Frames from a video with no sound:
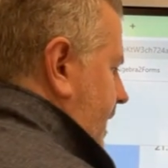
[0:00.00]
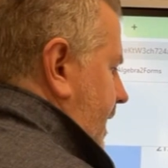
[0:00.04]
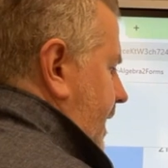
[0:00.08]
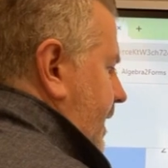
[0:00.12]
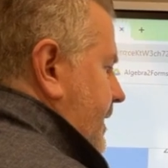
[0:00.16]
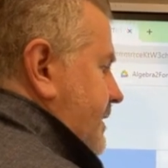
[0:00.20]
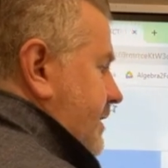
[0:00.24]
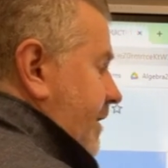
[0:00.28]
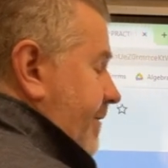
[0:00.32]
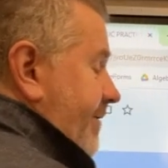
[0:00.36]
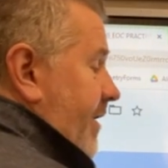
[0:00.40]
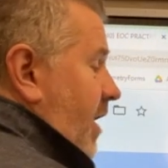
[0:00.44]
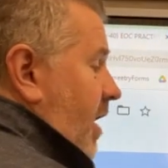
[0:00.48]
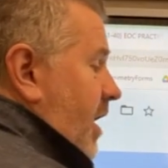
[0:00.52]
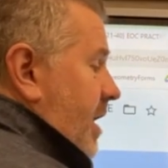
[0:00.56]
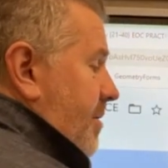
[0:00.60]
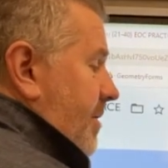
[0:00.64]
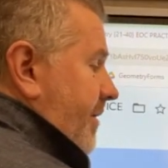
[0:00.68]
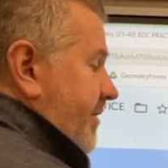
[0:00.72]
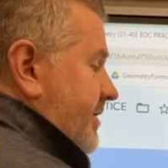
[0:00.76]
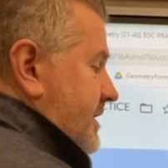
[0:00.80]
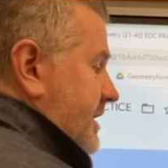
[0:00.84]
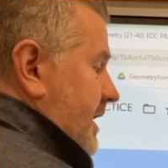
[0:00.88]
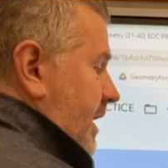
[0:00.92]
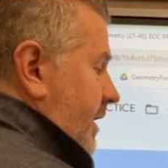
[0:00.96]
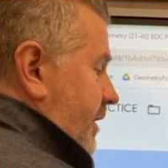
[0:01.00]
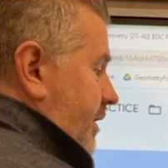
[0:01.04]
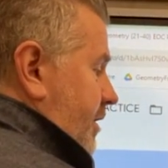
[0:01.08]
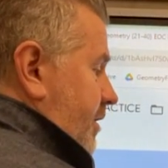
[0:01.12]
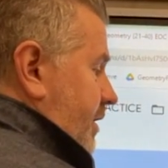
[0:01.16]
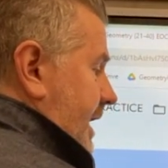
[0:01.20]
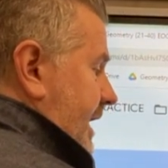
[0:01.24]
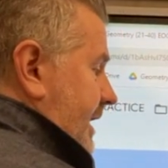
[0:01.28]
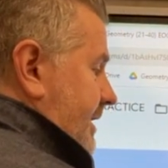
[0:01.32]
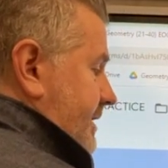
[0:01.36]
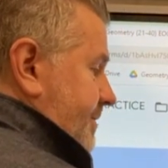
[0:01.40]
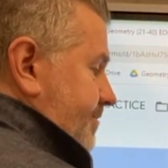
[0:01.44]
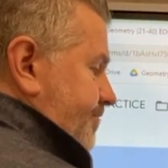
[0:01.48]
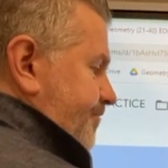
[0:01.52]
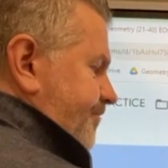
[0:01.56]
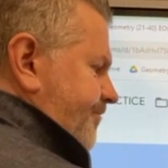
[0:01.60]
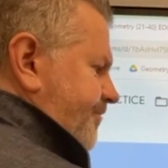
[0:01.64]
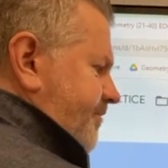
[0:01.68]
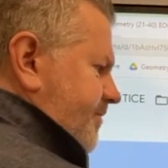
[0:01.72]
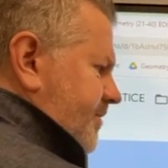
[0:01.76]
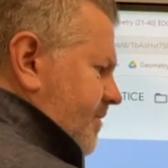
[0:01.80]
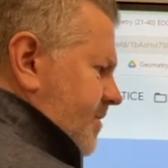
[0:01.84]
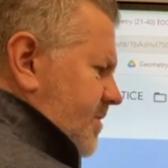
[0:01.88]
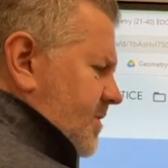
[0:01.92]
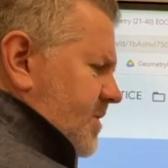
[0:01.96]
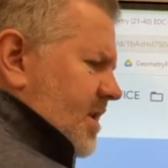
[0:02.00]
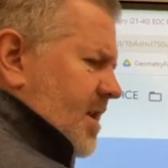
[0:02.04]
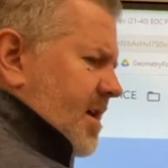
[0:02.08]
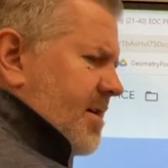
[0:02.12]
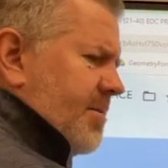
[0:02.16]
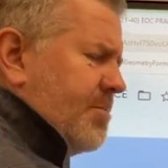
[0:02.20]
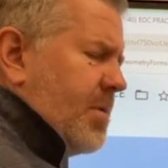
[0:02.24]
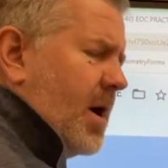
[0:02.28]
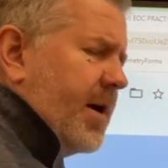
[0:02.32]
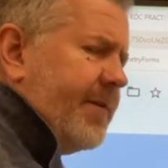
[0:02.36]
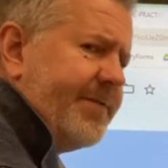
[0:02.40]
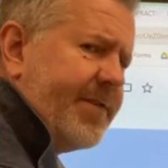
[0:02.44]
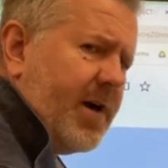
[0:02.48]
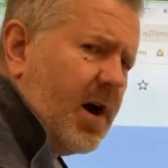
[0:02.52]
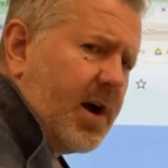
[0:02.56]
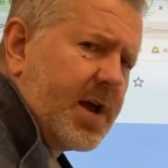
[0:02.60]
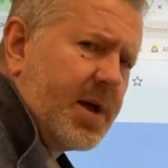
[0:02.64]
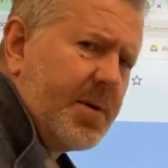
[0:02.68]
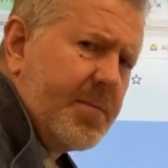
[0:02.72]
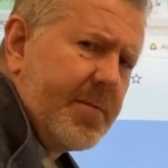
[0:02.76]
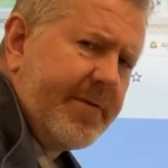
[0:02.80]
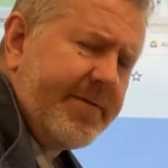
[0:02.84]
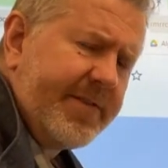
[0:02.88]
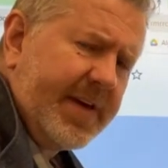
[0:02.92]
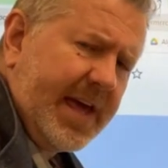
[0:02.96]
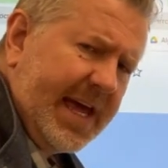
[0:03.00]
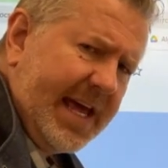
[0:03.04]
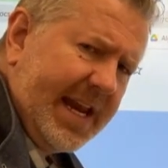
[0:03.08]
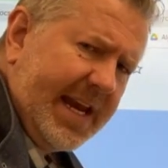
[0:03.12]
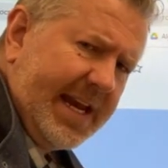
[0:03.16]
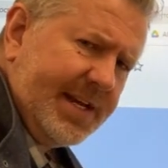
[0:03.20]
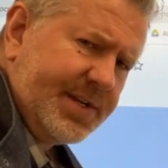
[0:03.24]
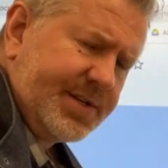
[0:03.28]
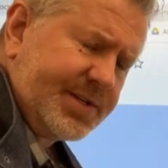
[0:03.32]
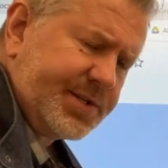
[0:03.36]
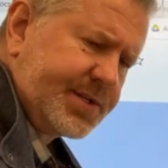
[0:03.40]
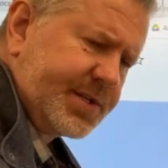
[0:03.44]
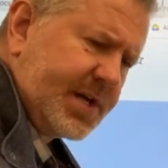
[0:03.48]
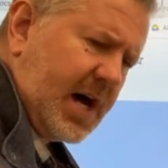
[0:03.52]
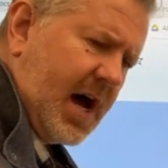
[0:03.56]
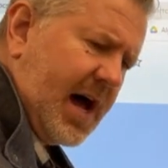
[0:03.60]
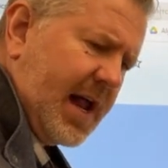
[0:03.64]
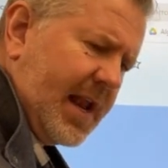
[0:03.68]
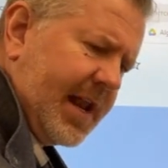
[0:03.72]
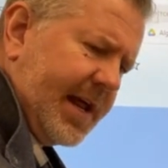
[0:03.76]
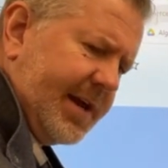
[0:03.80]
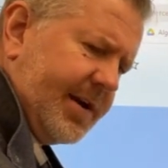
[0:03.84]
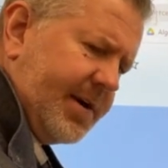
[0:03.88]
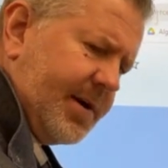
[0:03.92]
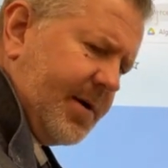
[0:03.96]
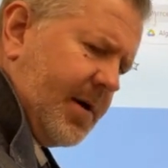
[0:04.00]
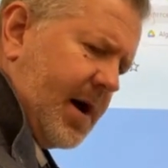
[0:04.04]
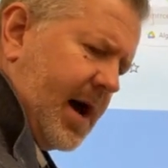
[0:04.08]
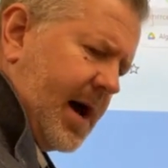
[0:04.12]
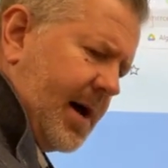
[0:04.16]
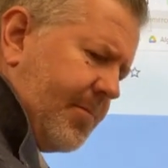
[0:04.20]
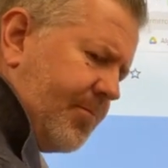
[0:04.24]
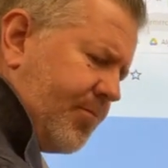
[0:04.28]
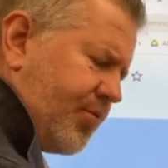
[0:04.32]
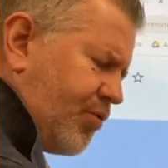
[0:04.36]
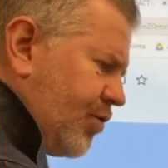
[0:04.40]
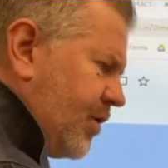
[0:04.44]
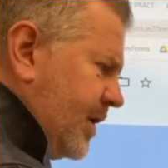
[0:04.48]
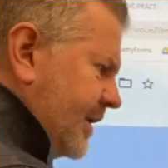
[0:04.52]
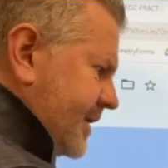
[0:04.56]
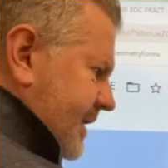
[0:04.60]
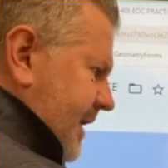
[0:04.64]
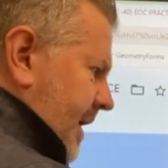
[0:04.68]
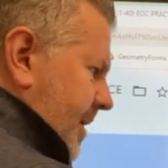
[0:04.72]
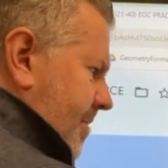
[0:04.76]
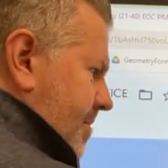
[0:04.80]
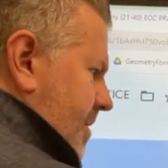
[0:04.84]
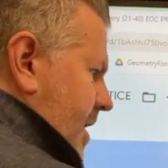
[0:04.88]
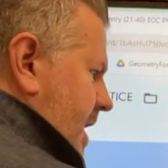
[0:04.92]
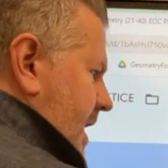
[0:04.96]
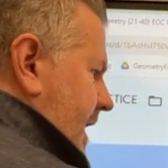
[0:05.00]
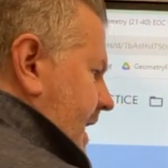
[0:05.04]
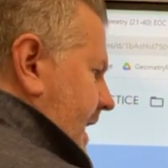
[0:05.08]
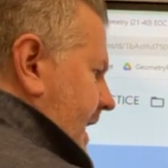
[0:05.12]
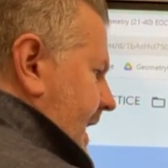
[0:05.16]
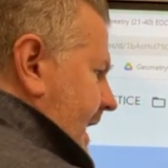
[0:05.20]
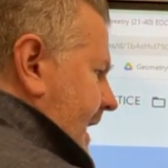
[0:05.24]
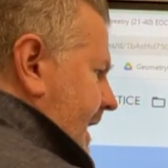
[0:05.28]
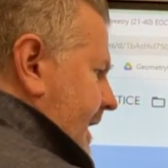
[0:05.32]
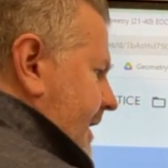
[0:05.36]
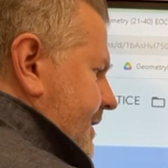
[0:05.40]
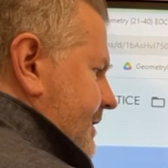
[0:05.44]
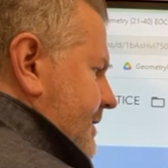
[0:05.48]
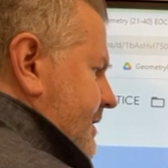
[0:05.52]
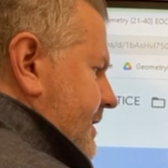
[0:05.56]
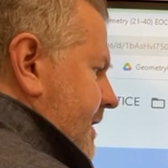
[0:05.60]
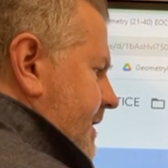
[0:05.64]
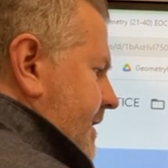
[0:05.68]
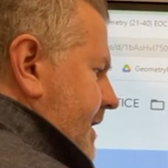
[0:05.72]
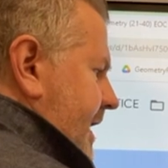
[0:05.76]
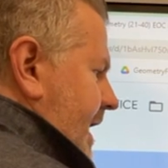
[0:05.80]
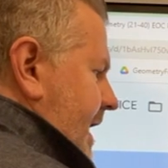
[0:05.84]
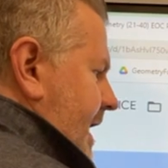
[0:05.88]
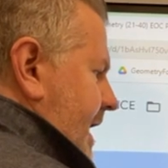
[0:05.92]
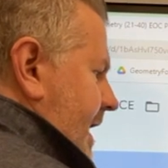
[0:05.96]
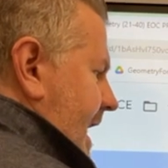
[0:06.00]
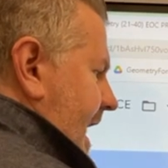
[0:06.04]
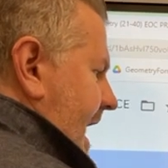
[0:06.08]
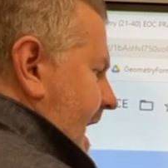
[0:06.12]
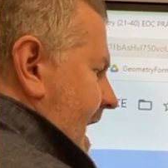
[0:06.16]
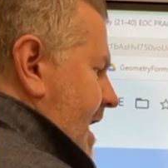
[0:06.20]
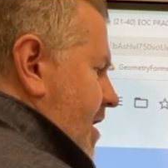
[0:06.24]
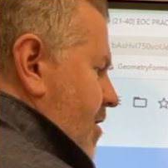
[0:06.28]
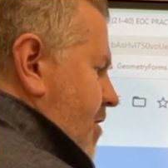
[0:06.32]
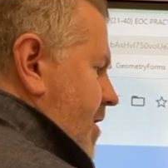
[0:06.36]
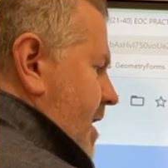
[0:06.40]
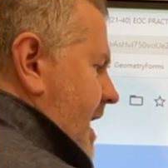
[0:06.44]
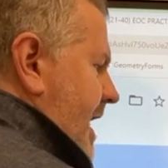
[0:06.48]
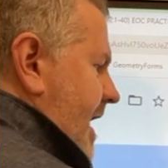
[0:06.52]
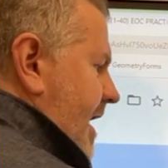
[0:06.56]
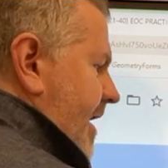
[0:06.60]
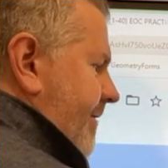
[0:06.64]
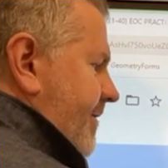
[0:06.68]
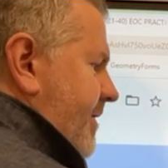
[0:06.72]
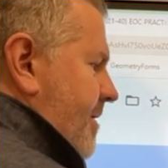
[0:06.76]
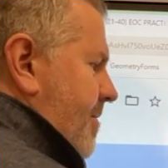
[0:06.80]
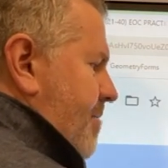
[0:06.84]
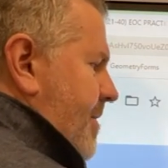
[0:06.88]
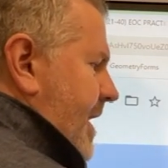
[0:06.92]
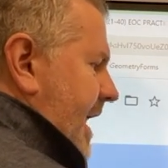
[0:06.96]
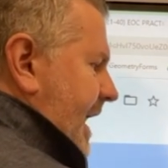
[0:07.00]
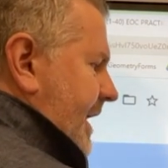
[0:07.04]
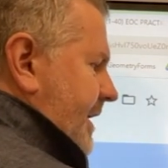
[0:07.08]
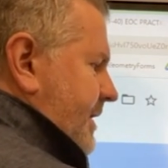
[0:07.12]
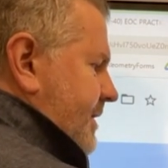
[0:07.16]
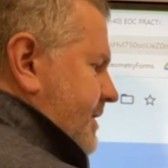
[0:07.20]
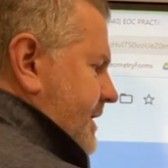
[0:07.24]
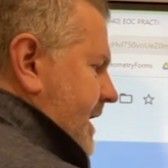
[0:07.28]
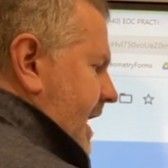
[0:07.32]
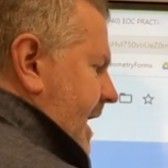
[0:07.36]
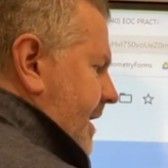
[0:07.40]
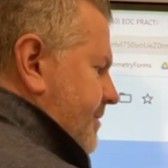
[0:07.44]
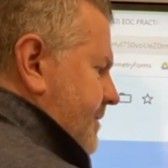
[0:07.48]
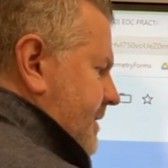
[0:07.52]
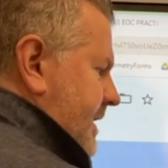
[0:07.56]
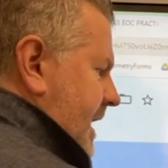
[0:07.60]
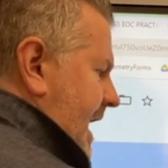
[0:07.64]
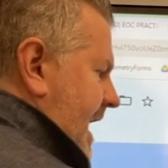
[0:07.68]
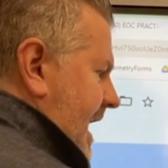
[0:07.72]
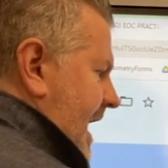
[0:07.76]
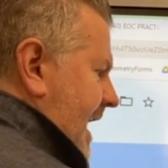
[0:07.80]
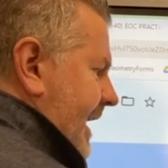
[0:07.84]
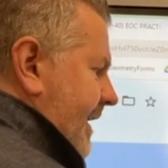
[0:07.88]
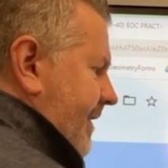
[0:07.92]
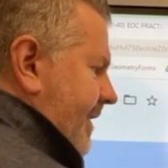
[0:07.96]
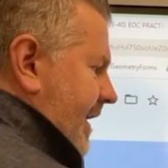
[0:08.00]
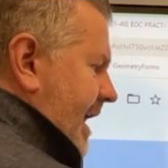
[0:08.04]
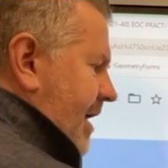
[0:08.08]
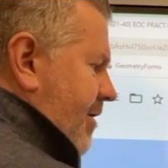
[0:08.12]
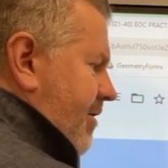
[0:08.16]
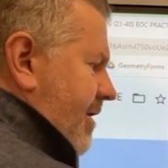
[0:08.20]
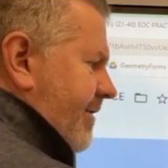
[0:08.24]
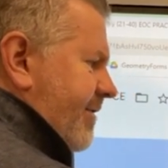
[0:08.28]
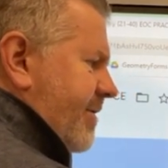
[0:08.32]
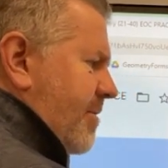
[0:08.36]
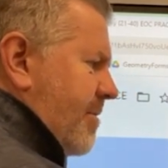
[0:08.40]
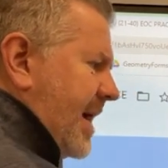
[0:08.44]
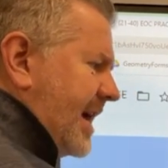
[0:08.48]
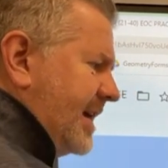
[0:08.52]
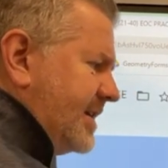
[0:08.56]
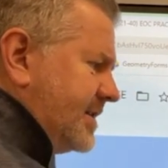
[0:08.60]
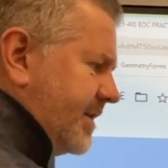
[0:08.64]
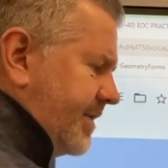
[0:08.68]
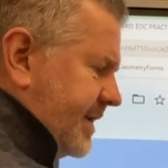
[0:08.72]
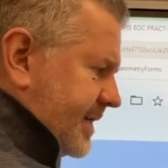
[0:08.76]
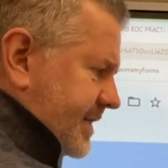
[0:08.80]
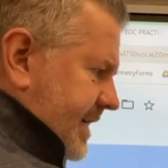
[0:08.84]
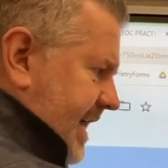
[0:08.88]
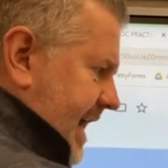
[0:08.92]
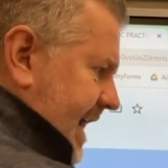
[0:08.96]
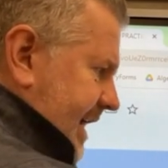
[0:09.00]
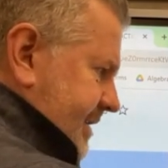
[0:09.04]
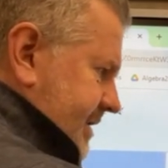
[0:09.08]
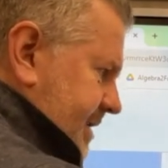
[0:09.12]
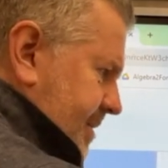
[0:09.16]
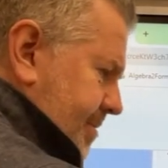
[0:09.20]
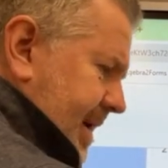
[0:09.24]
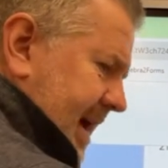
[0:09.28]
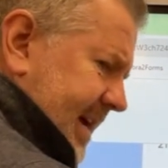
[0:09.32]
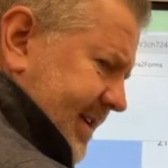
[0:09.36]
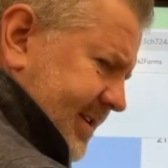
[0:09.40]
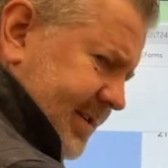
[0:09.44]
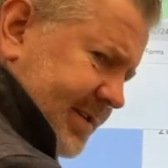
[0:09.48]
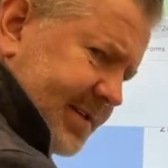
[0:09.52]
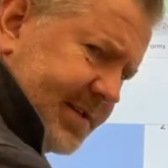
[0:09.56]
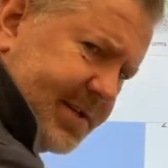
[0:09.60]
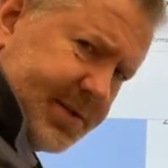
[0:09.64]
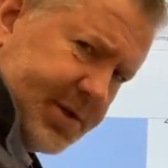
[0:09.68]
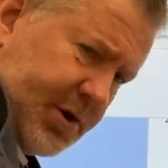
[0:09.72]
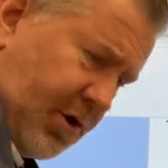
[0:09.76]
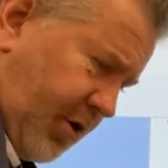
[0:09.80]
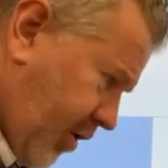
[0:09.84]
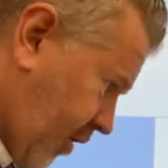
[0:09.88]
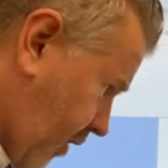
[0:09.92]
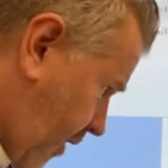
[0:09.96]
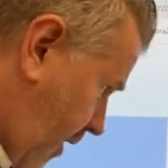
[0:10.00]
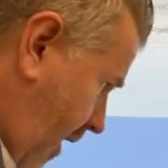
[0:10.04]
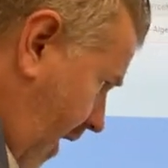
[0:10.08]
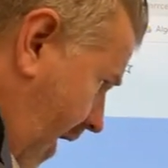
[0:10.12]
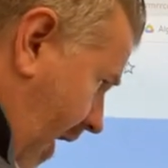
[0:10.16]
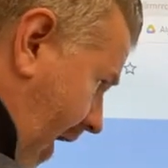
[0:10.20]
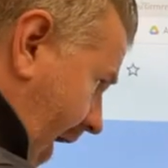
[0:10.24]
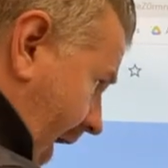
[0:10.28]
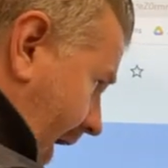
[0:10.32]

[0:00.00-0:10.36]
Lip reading: So volume of a cylinder is, volume of any solid prism is the area of the base times the height. The area of the base, in this case, the base is a circle.